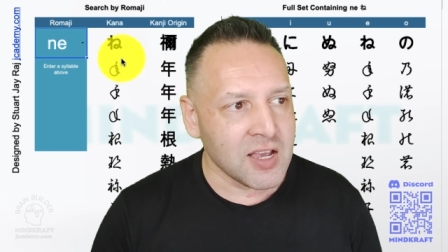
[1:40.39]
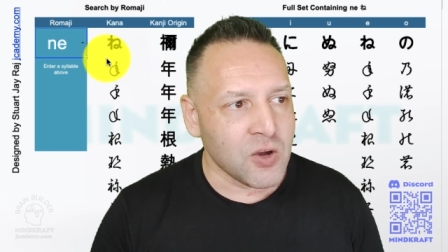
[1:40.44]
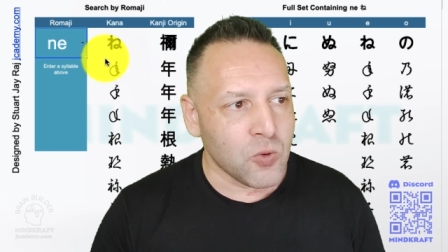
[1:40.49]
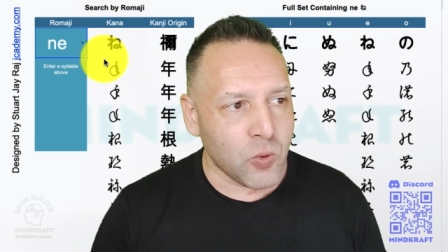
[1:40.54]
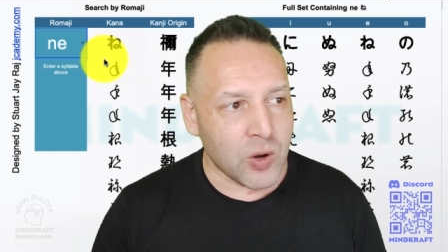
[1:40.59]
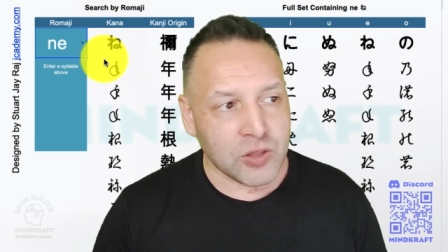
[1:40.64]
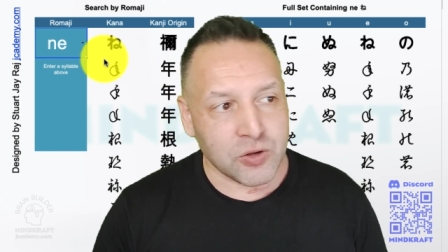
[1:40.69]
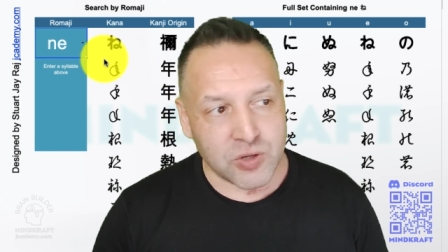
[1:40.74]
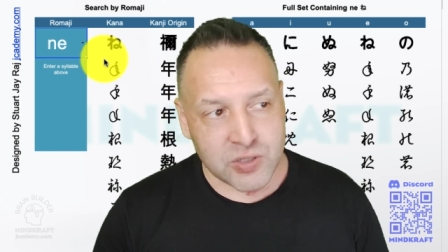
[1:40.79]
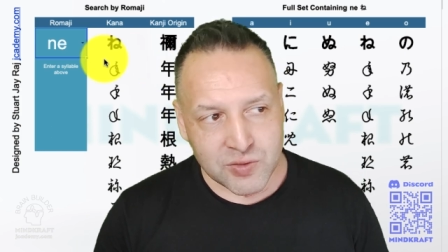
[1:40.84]

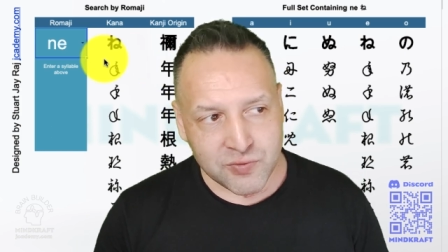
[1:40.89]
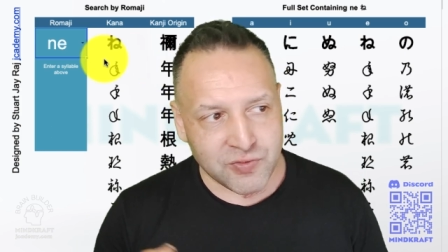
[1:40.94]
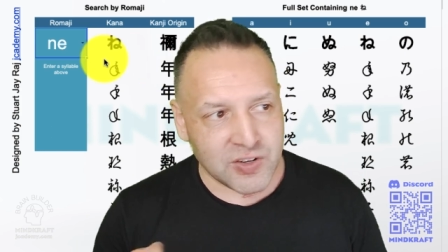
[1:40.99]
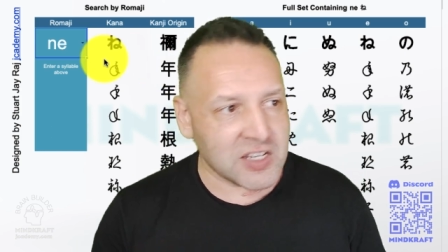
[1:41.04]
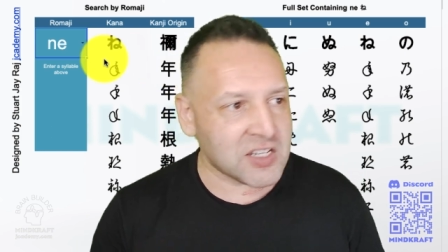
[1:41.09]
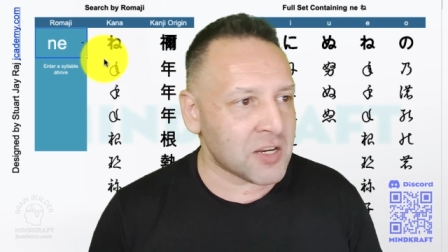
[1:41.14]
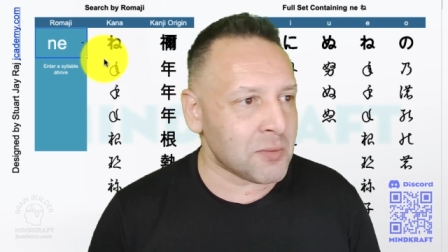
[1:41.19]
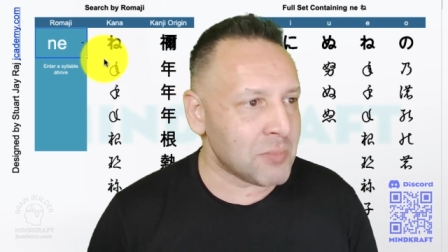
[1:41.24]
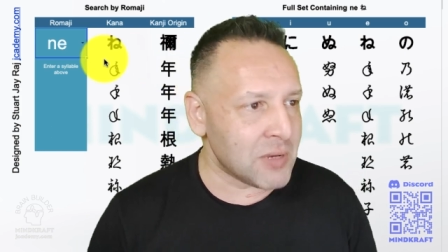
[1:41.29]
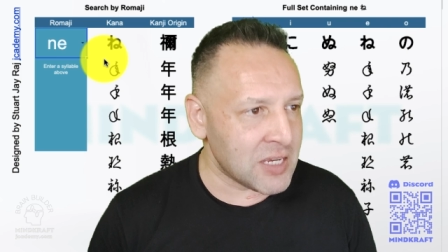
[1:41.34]
whether it's
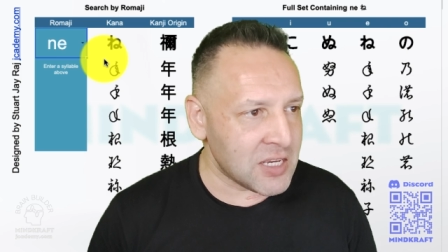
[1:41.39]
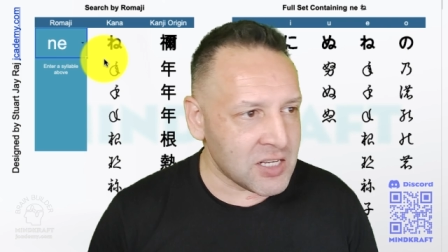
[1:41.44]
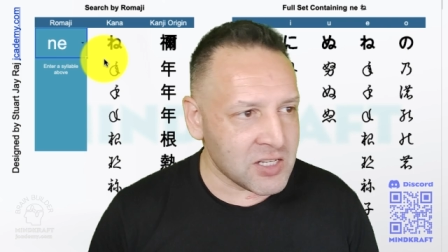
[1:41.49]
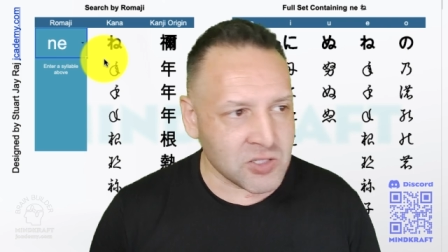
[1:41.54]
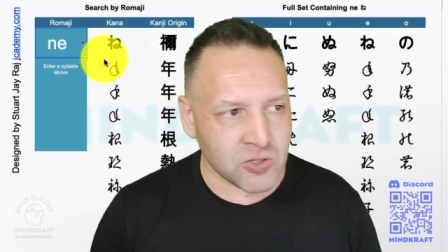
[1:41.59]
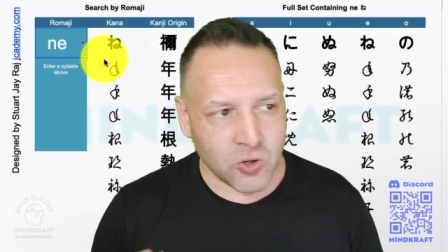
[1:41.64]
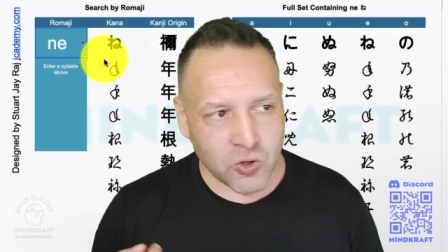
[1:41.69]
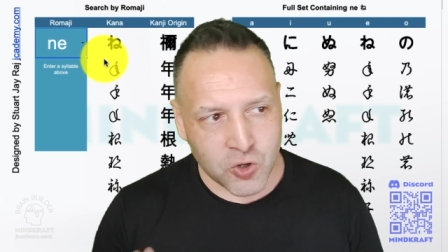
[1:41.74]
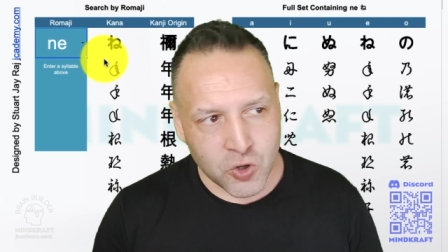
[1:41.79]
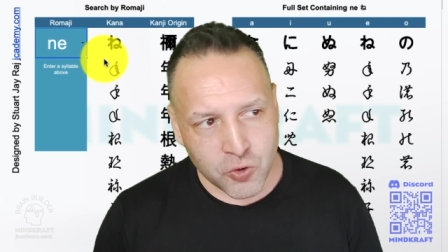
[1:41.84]

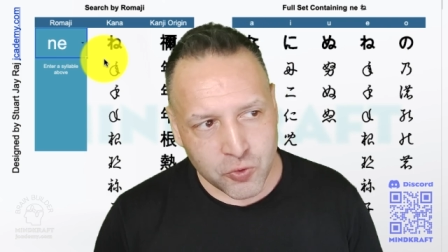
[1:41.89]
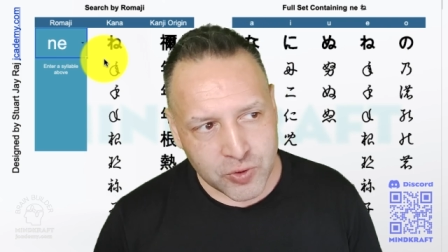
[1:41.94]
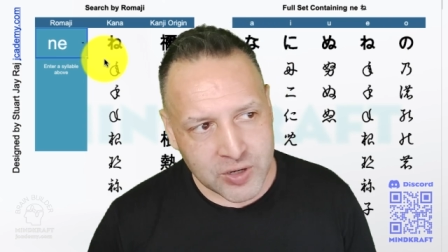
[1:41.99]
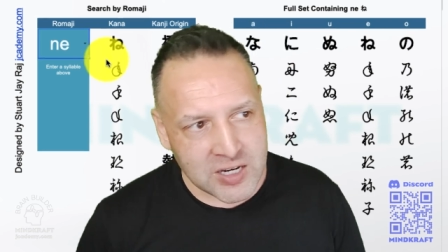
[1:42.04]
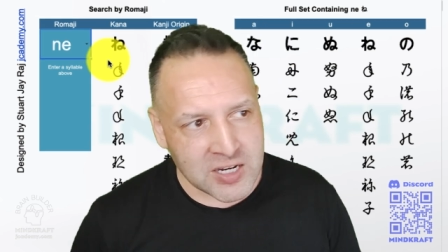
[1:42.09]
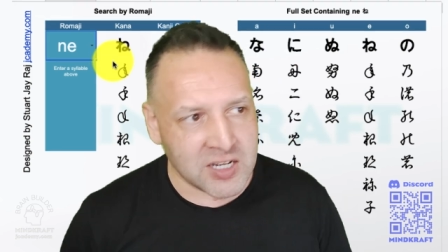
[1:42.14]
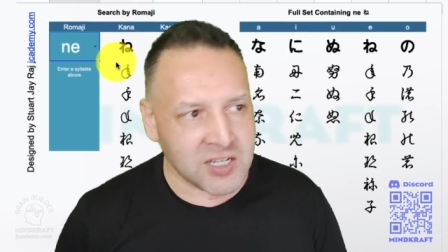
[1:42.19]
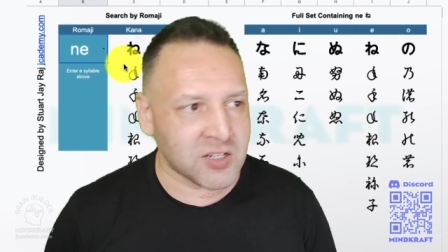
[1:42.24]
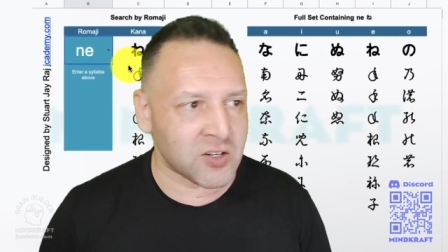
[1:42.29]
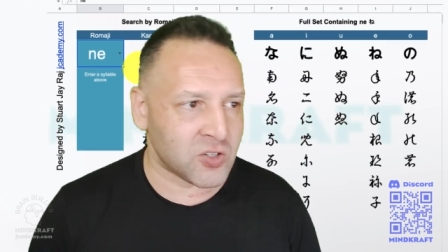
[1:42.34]
Vietnamese or Korean